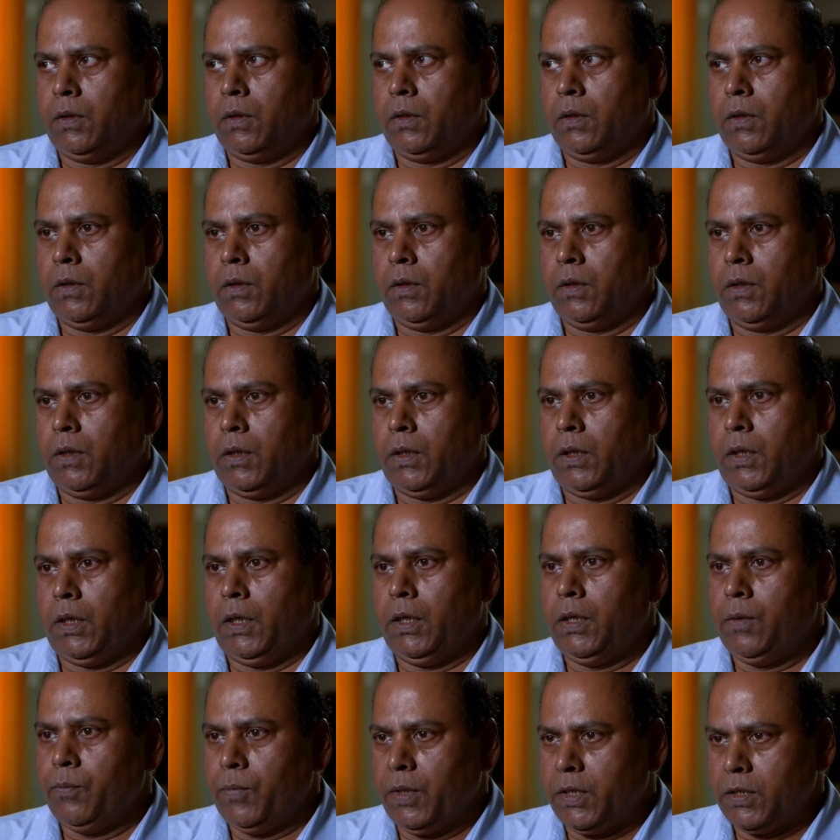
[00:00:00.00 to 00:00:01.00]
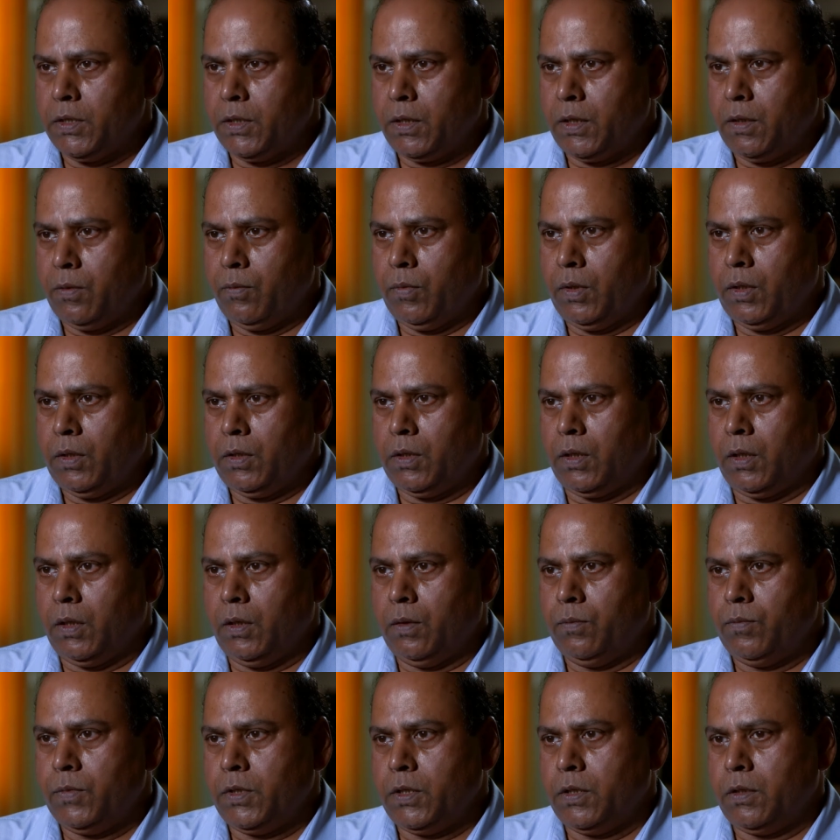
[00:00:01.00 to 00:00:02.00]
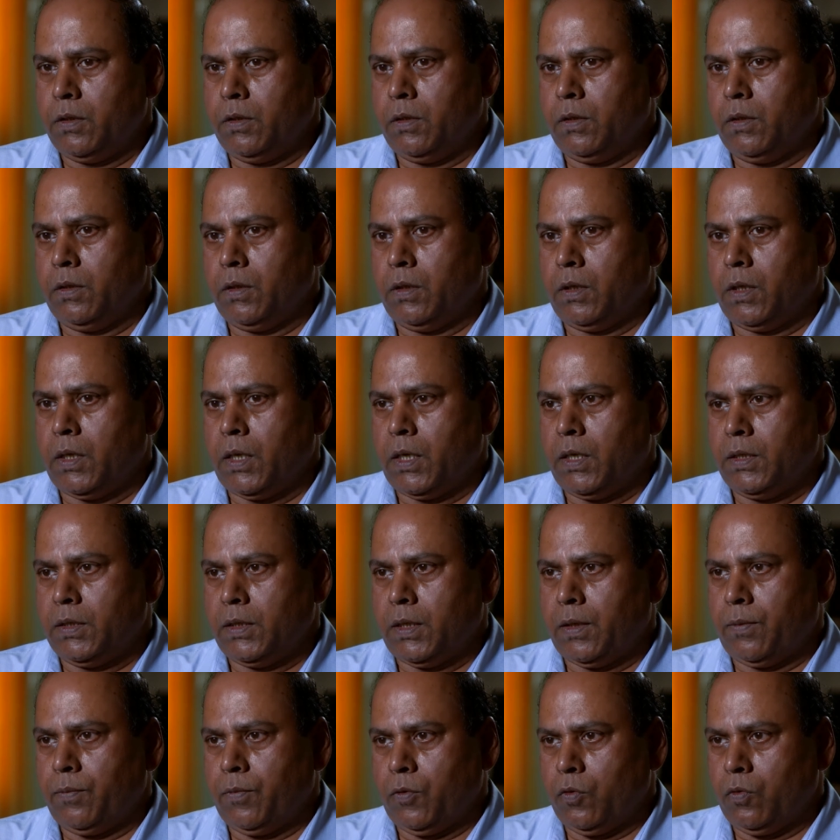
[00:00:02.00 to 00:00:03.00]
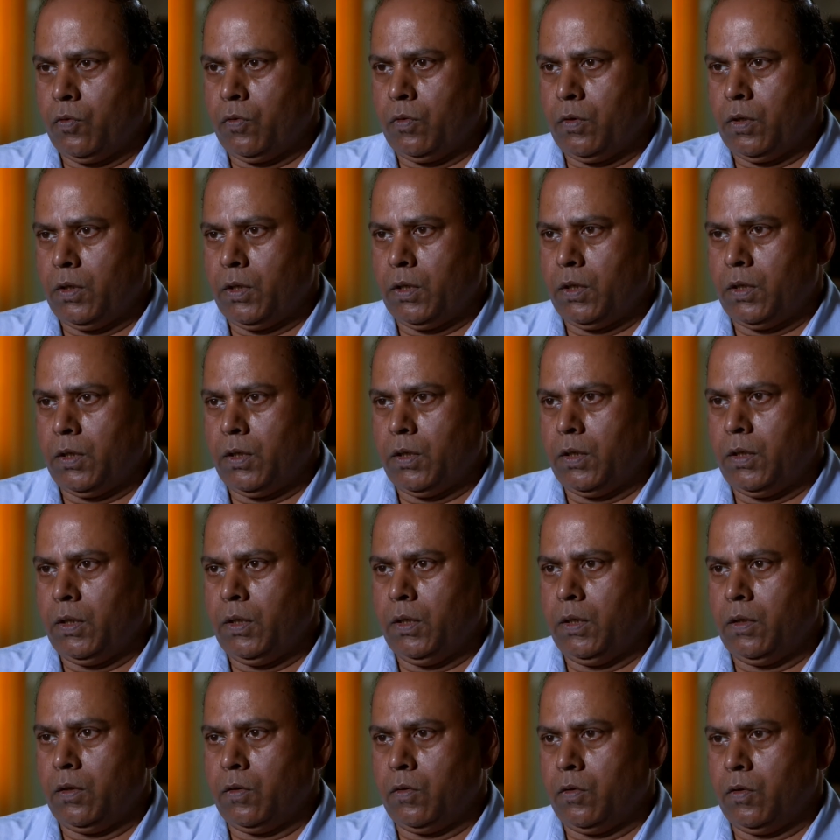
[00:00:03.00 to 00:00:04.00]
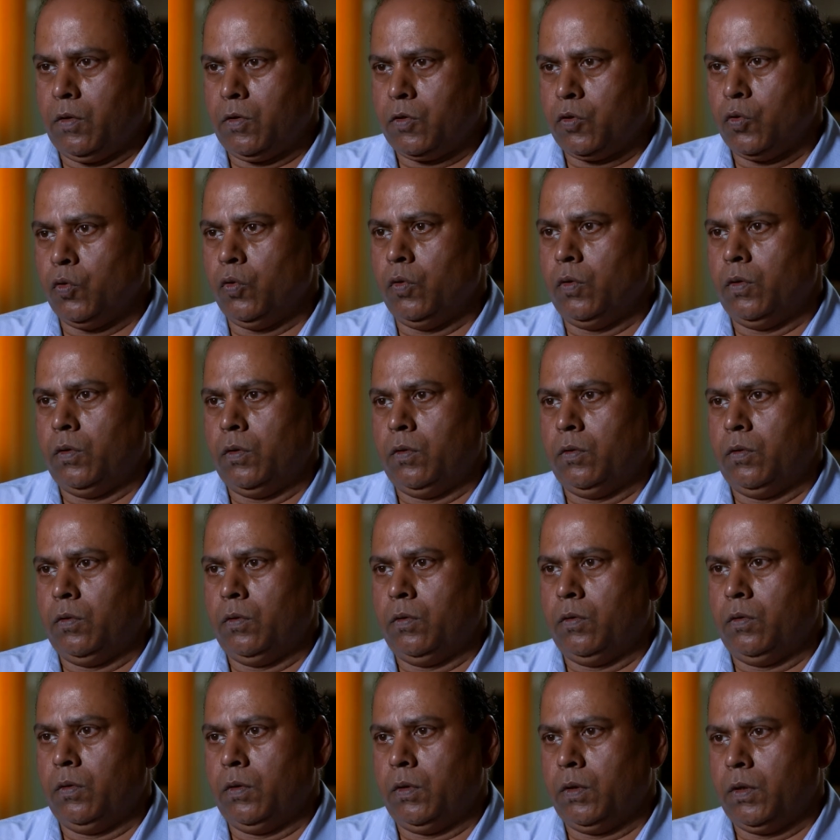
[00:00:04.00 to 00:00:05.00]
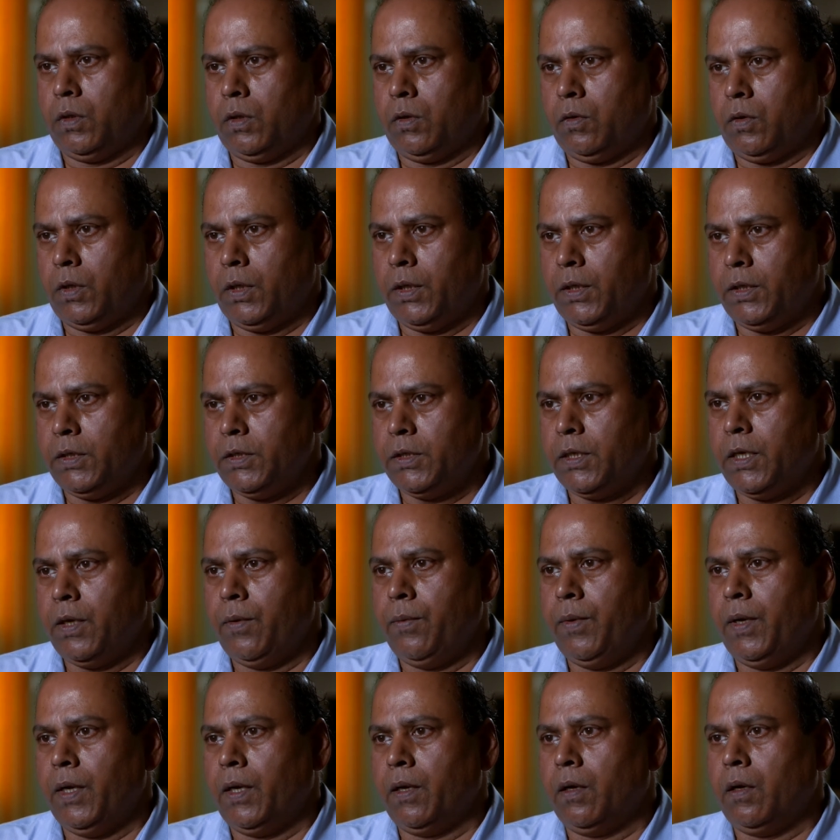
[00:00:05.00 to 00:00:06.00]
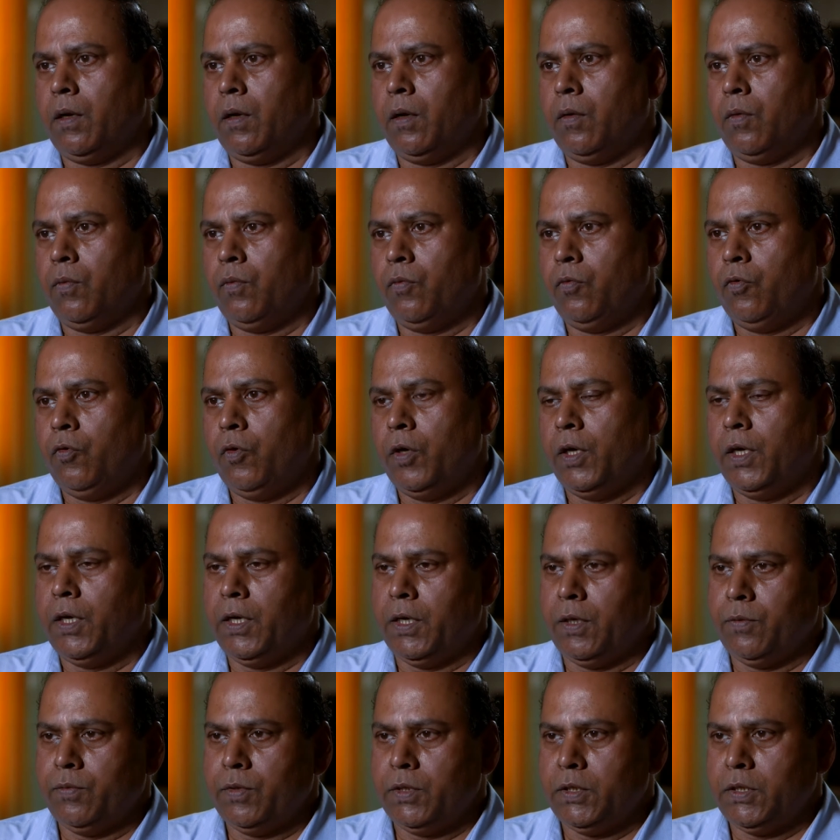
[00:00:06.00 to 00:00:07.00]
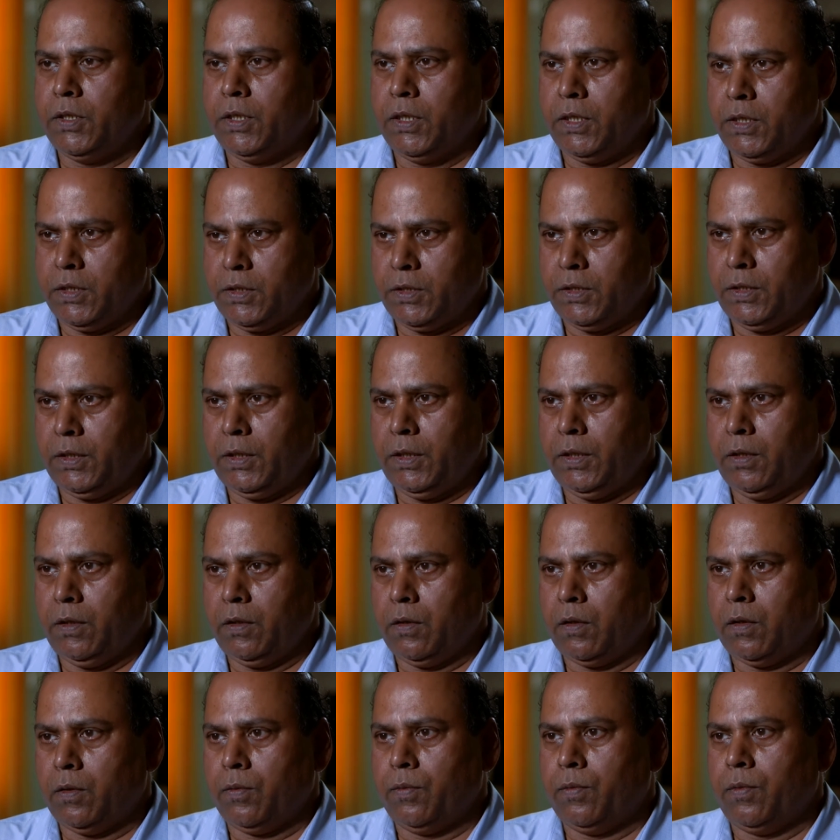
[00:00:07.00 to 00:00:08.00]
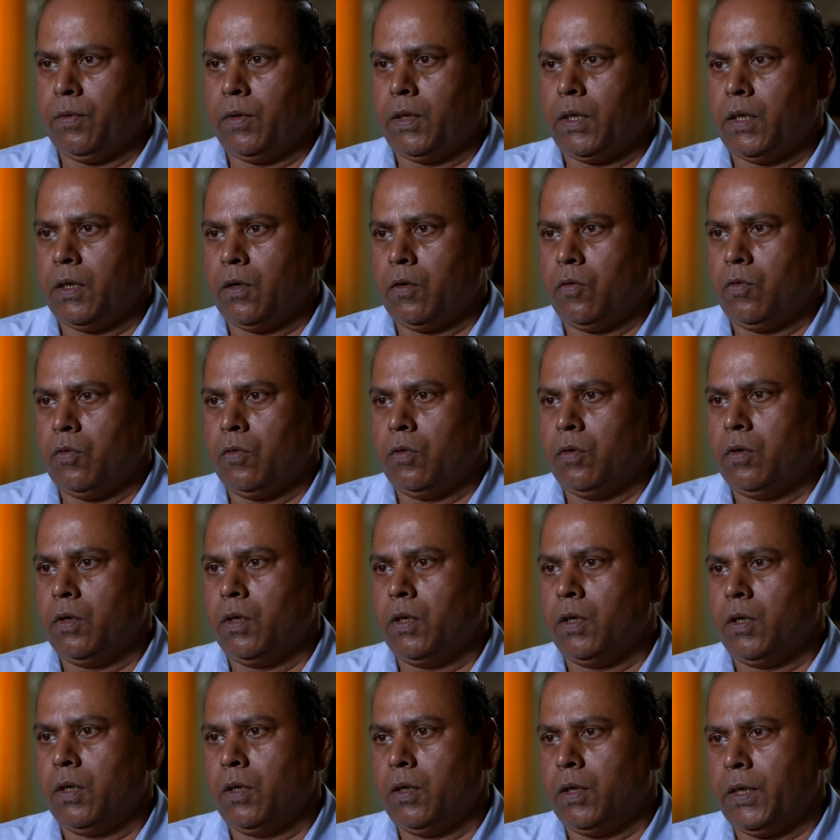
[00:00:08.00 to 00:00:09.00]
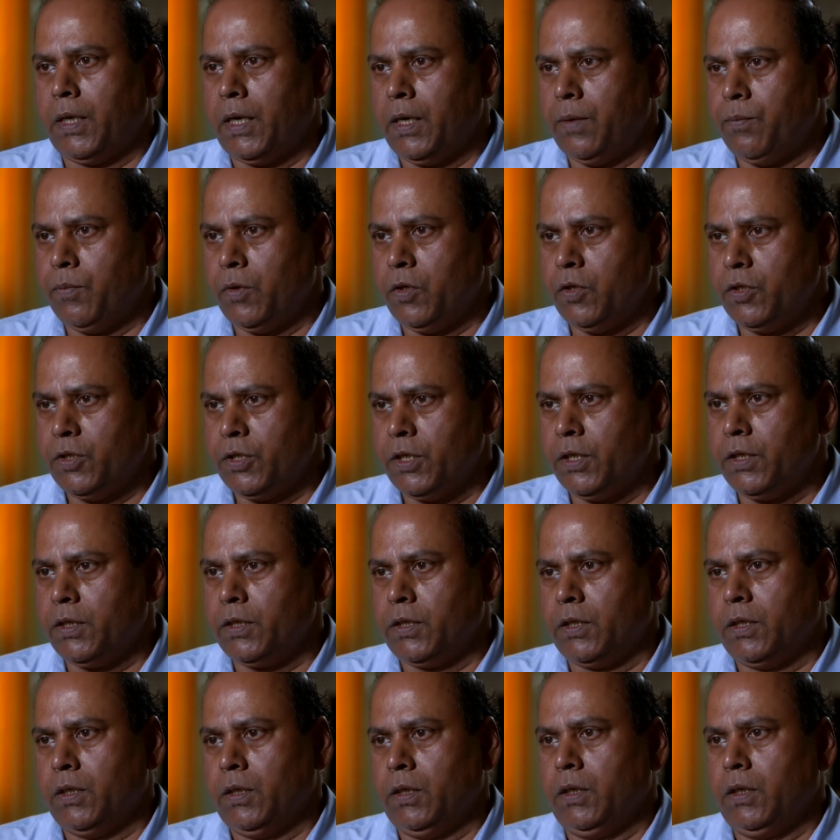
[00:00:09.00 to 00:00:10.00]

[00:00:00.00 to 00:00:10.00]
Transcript: Uh, in measurable terms, uh, as I have told uh, earlier also, the, it is giving a fuel efficiency of around uh, ten percent